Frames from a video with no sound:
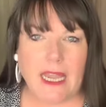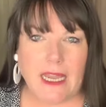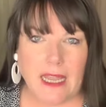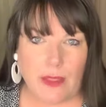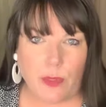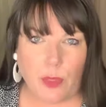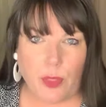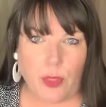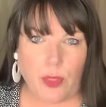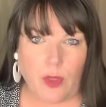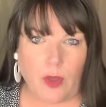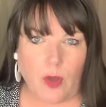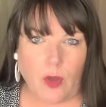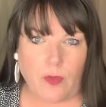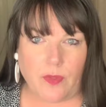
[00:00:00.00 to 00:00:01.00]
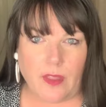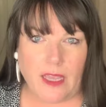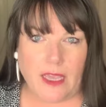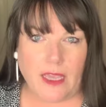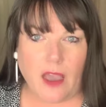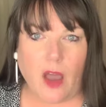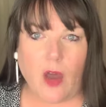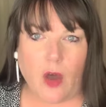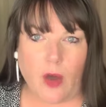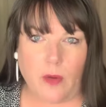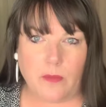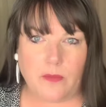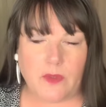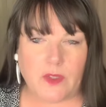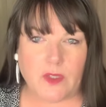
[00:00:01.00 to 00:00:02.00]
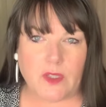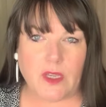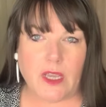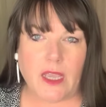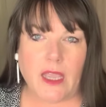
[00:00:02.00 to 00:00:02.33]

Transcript: length on the arms.